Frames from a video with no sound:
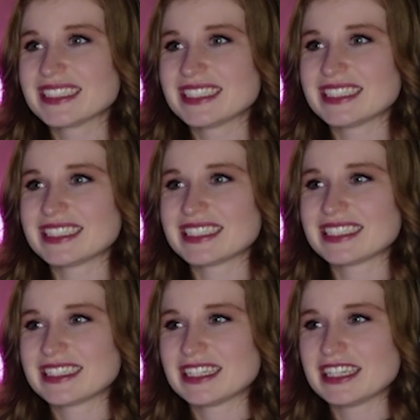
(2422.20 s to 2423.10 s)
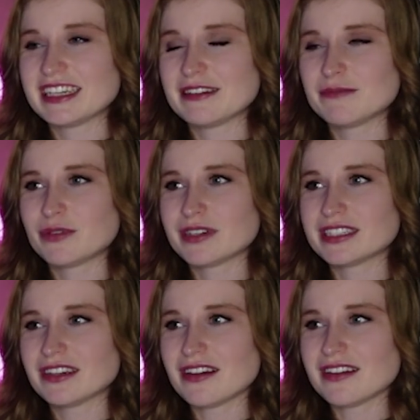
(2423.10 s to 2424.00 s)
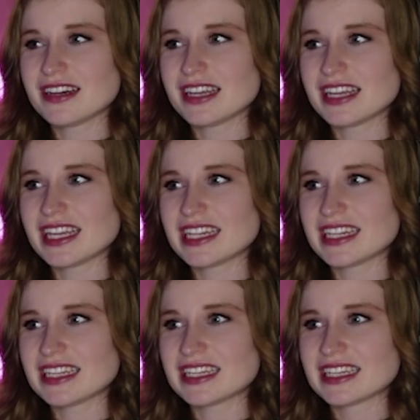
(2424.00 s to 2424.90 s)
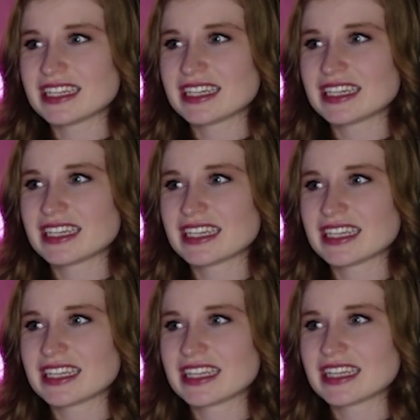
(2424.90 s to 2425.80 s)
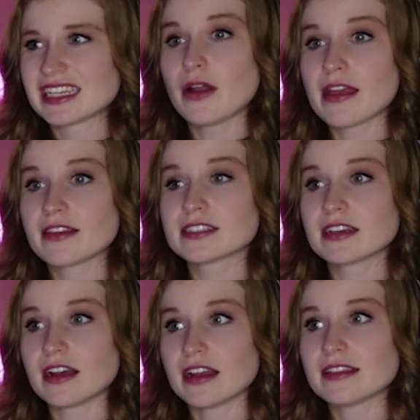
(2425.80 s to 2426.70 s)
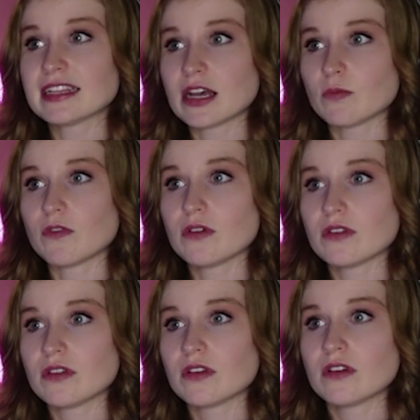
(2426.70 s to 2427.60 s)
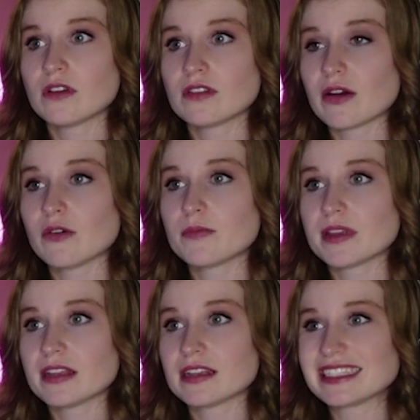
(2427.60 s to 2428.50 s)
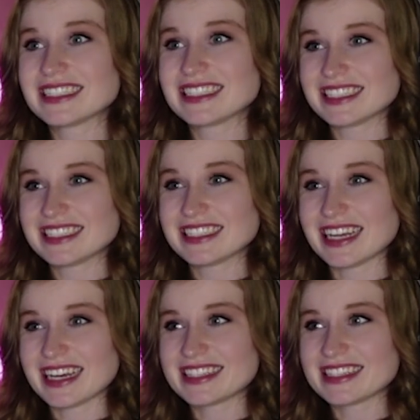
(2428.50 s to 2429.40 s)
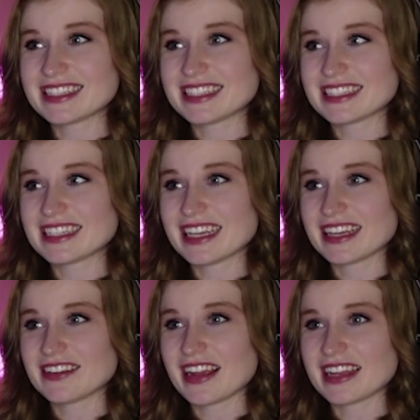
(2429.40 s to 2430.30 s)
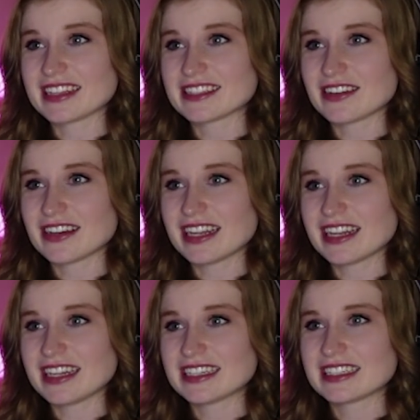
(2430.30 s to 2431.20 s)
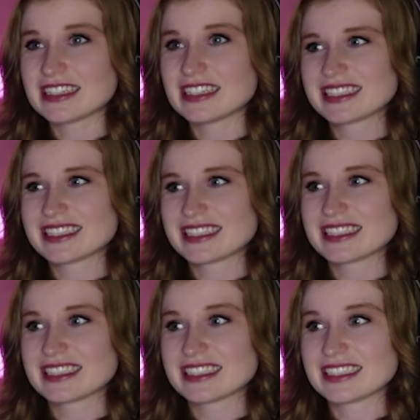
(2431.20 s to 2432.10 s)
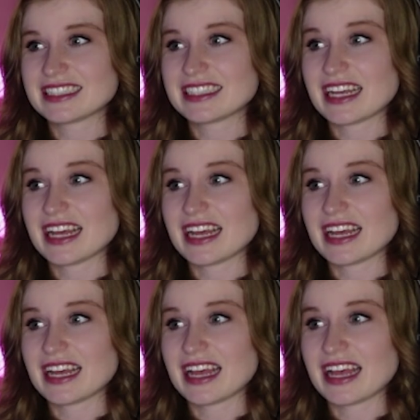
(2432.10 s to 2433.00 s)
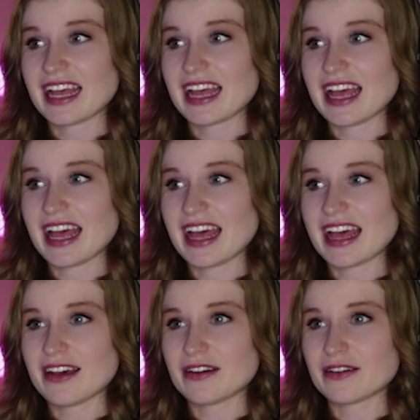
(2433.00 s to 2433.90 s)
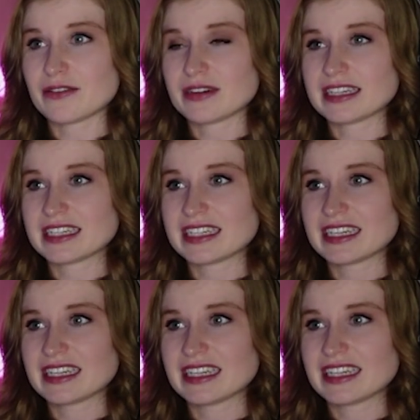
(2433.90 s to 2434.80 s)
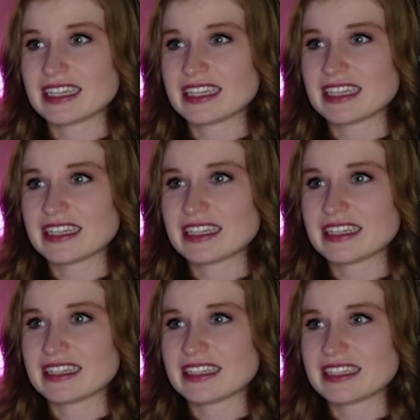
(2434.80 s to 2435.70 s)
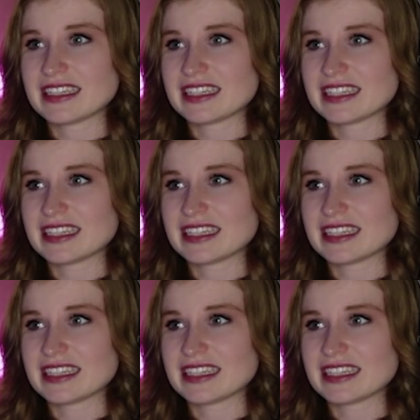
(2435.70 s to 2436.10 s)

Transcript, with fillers: Oh, poor John. Okay, there's a gun. That's helpful. That would be nice to get your hands on. Should have heard your brother squeal. Oh. I broke his neck.